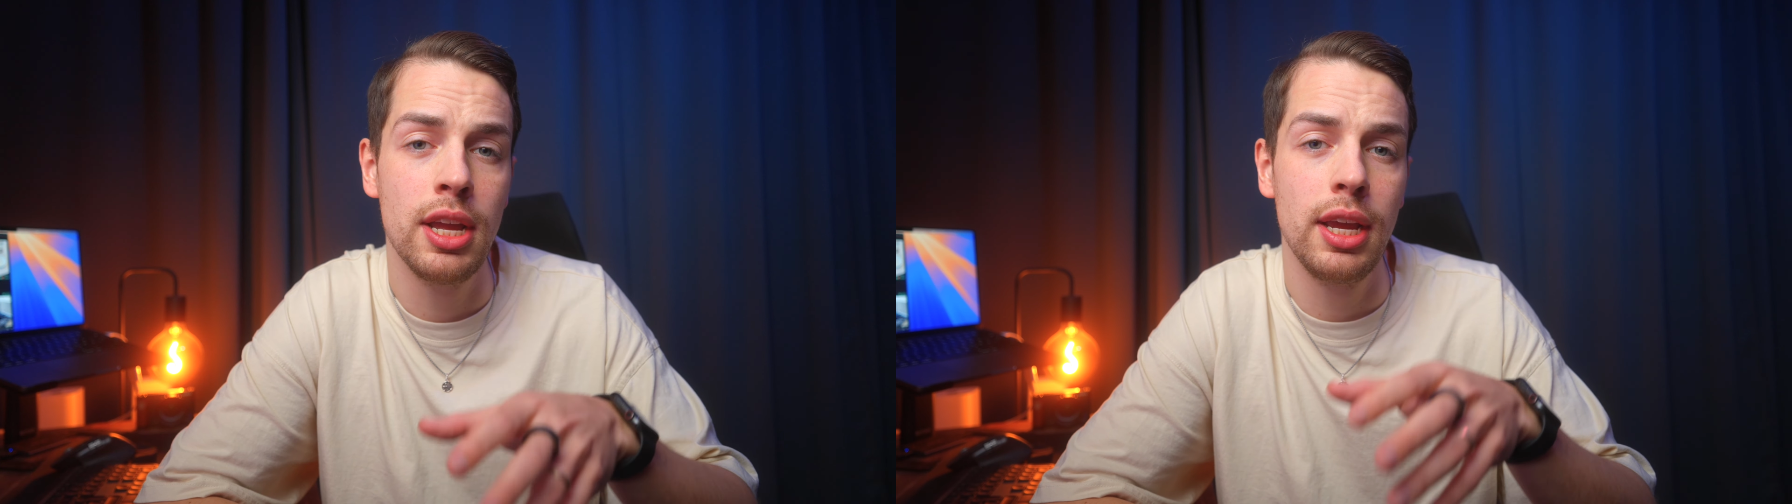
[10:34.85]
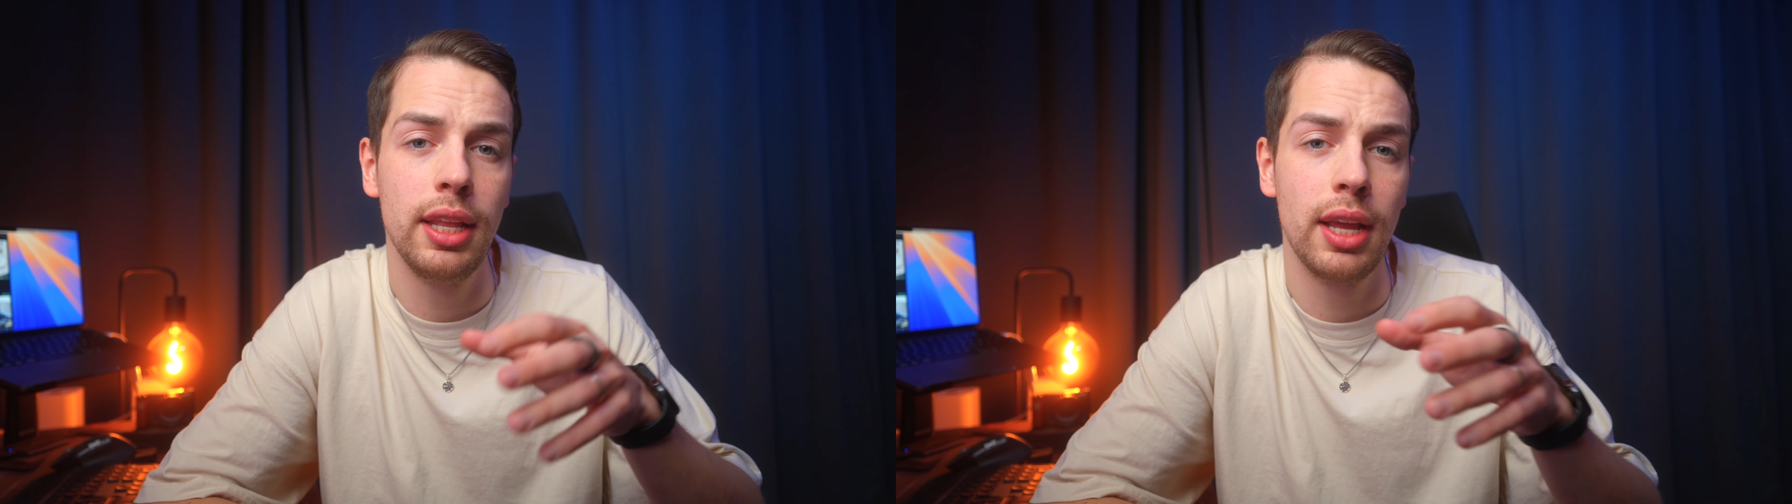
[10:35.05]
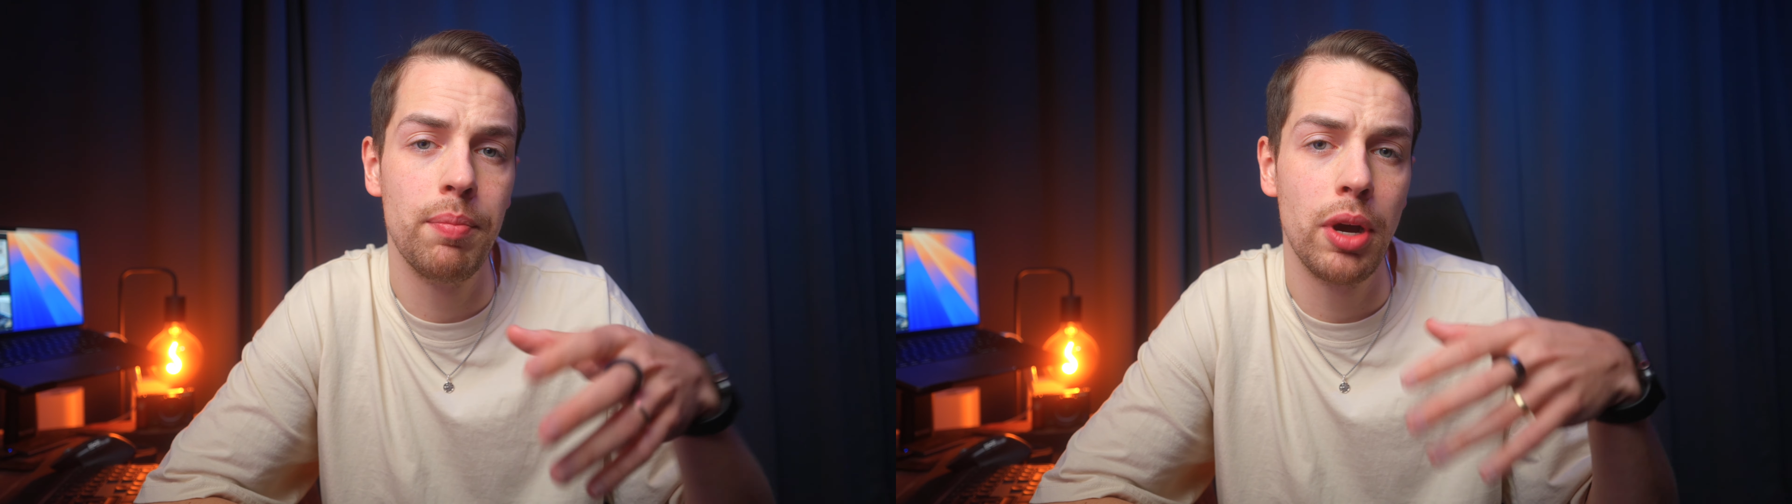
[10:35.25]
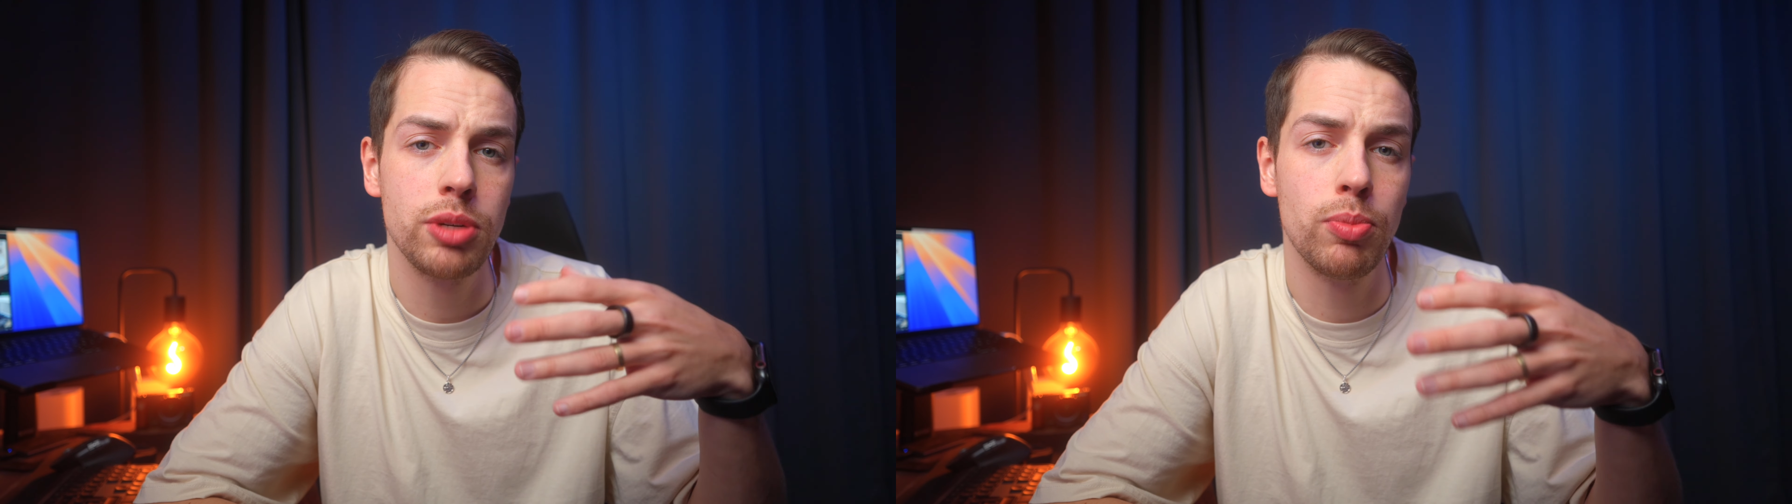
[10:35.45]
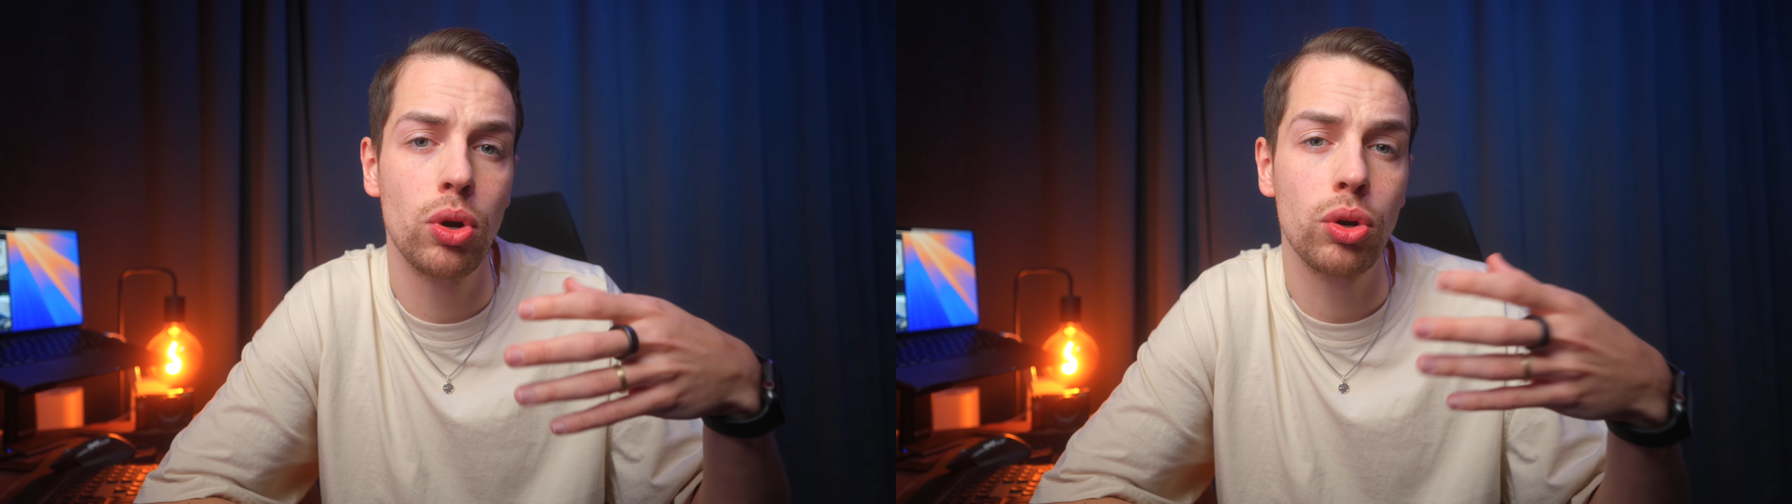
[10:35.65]
it had much
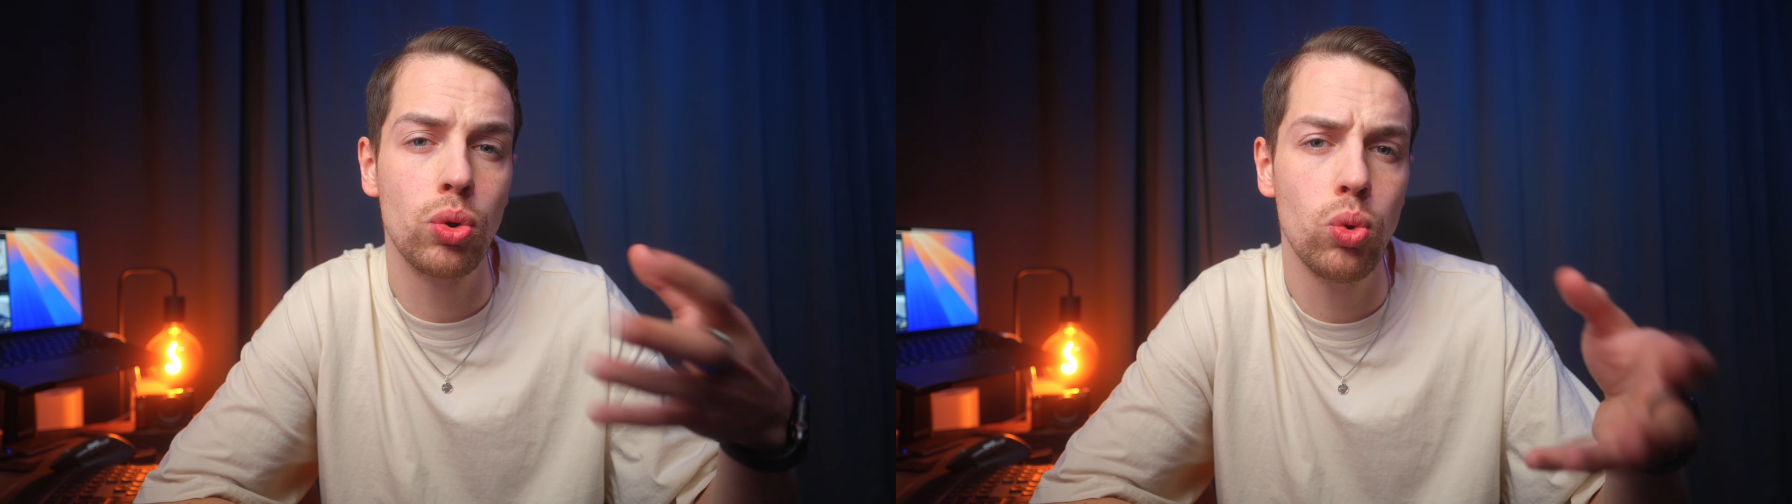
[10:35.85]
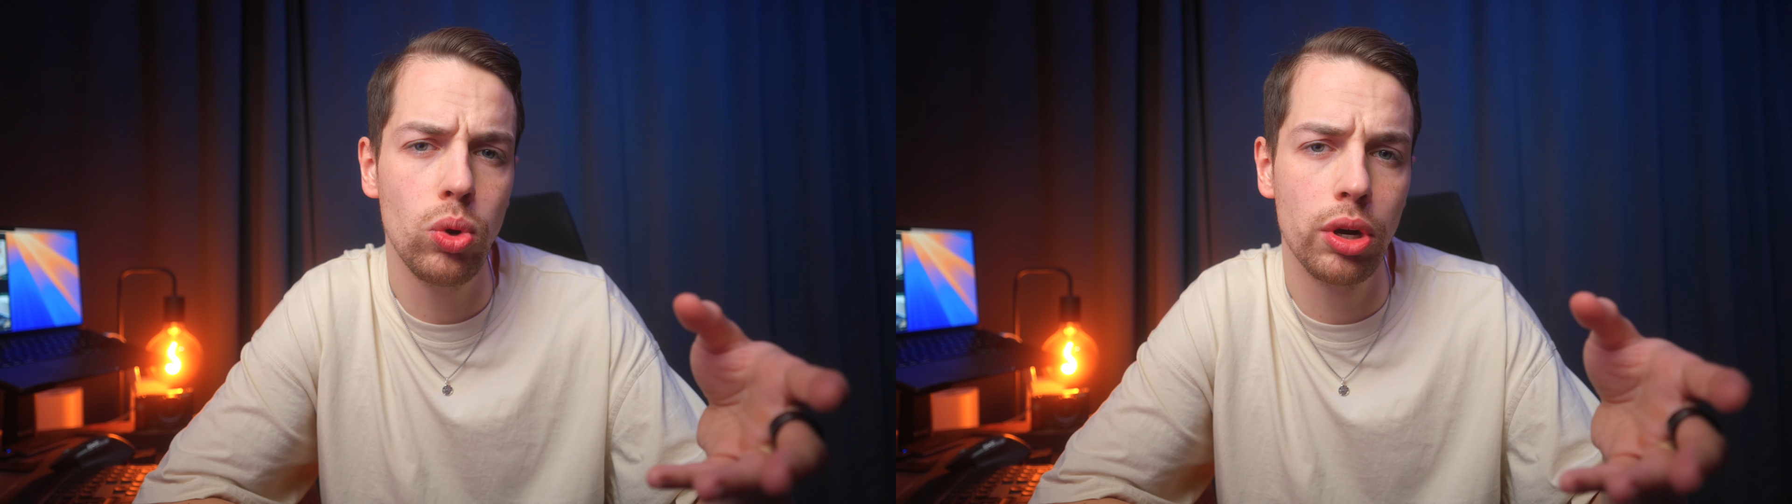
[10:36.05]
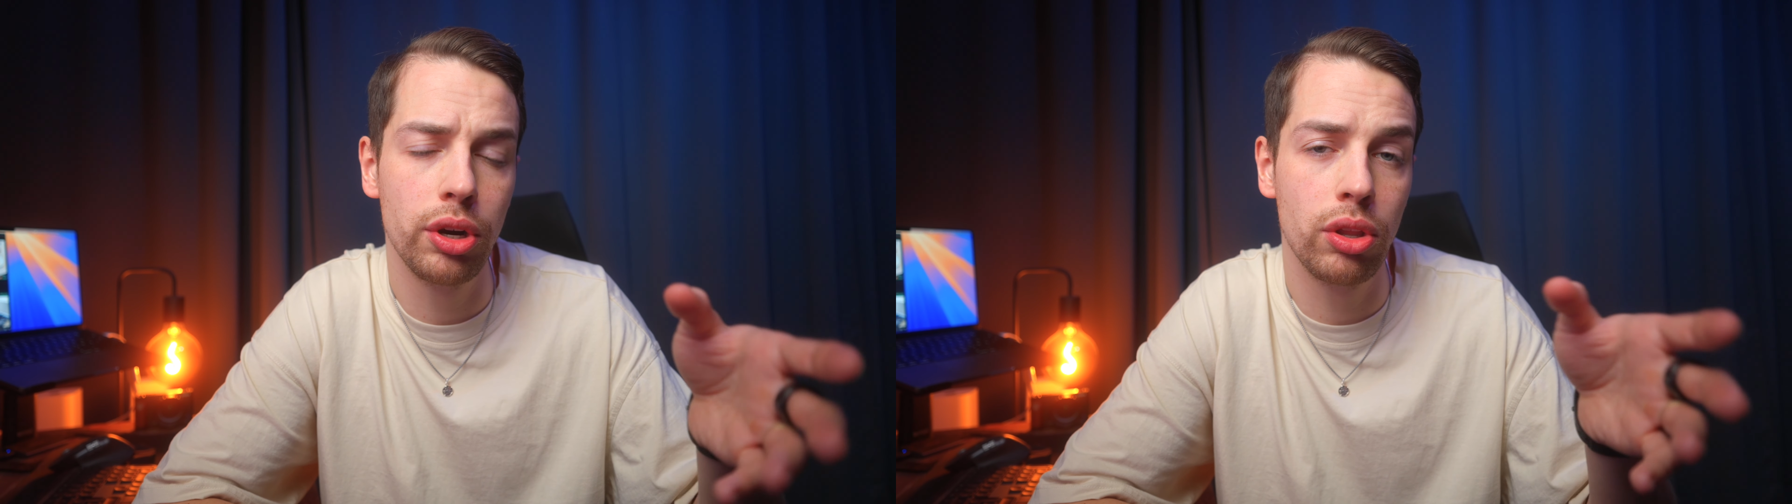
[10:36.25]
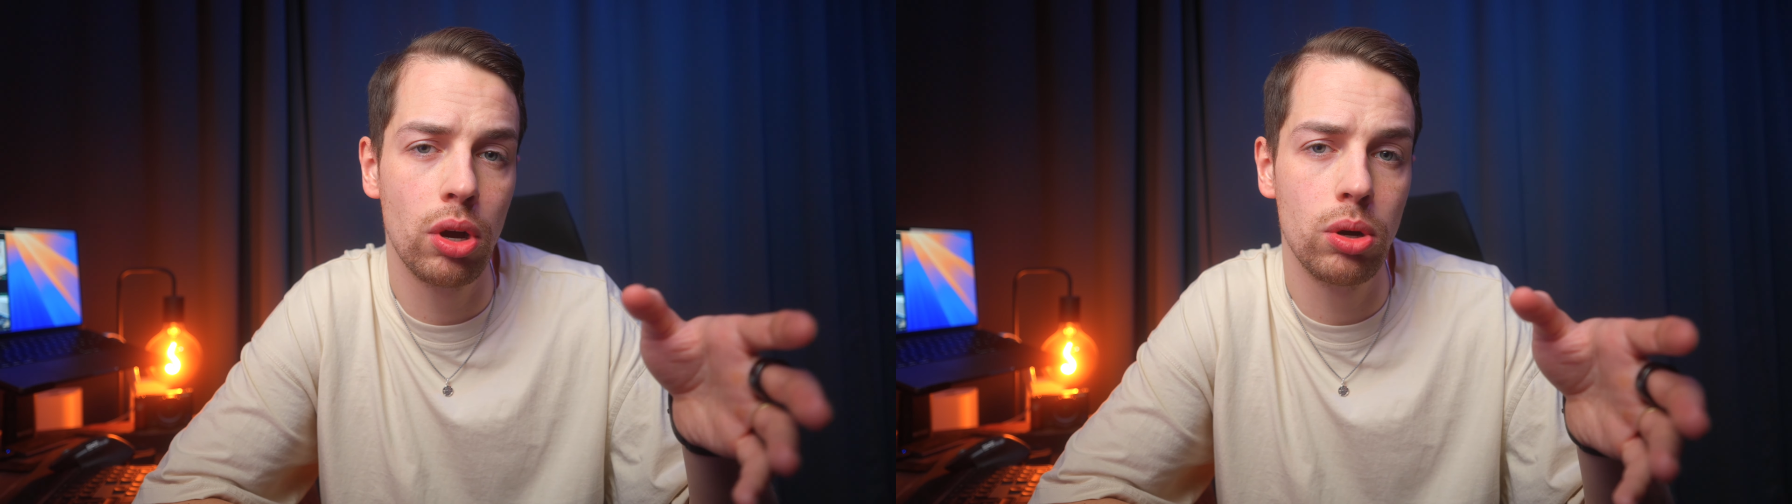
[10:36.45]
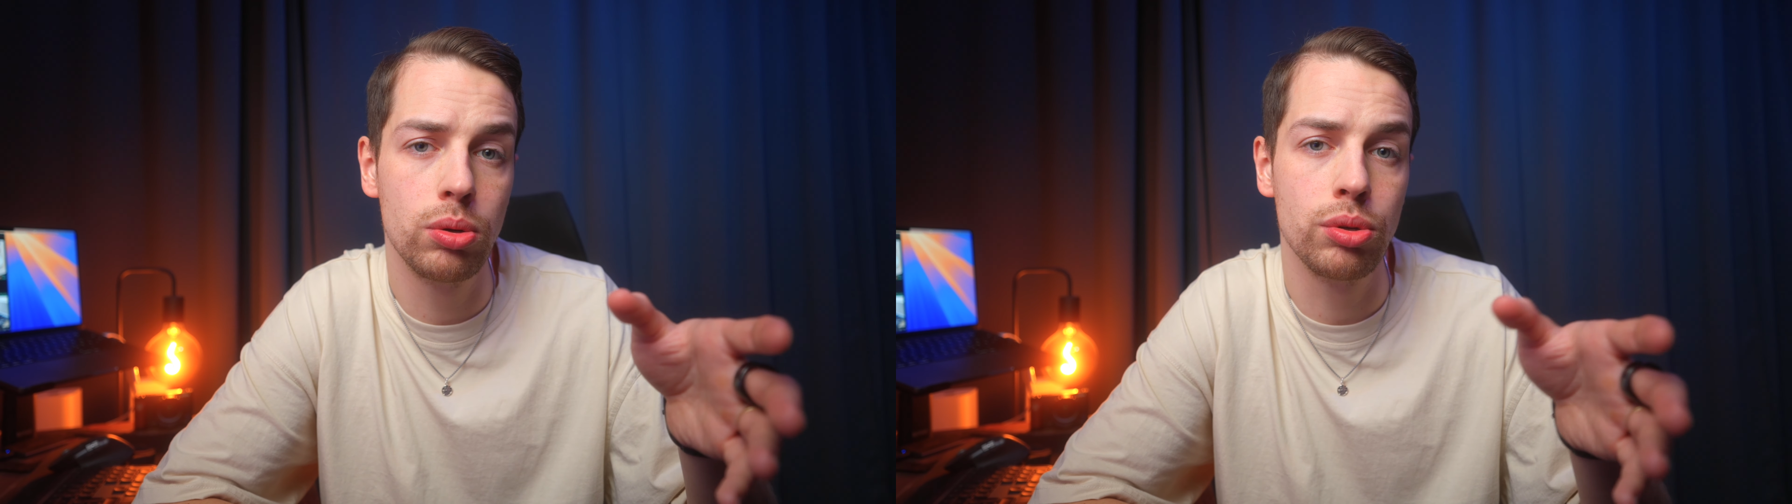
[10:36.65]
more cooler
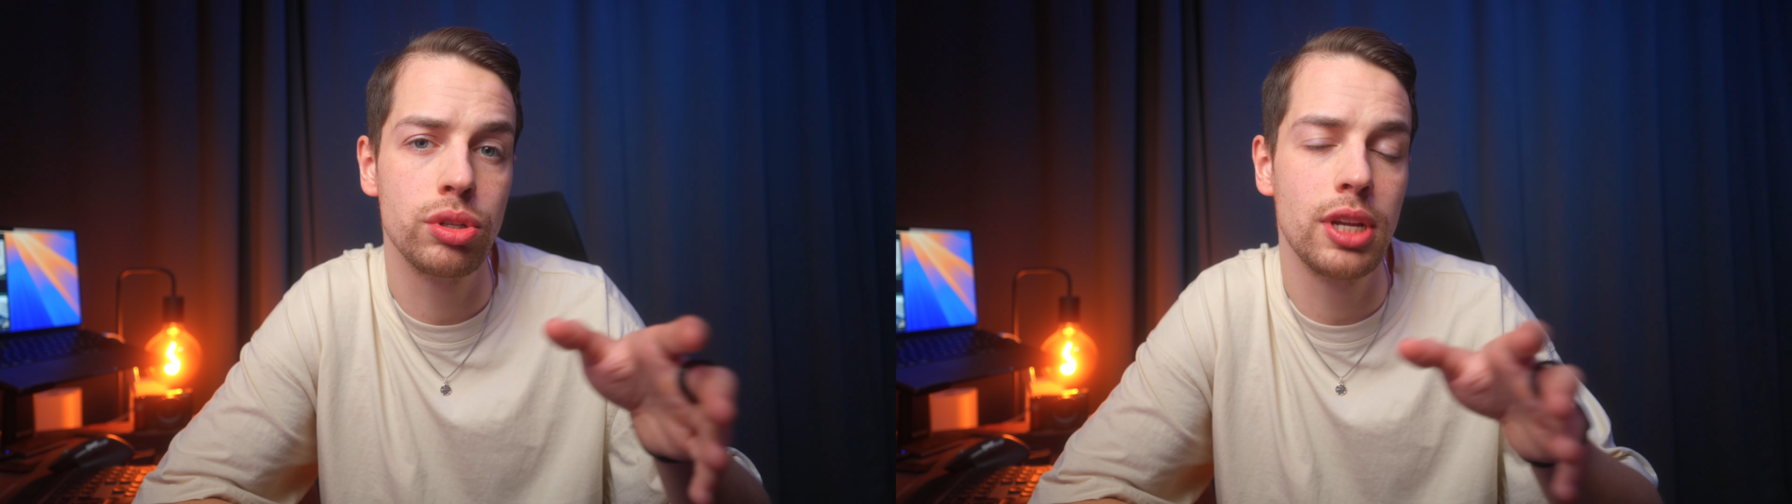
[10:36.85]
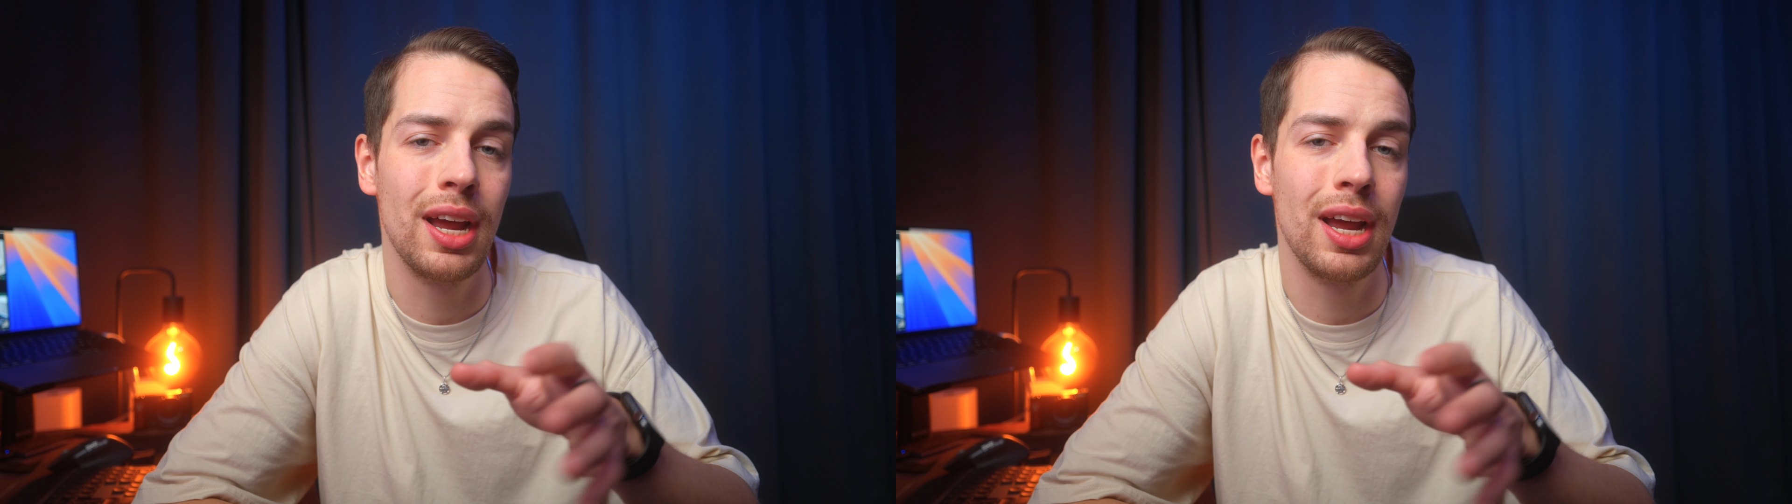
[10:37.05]
tones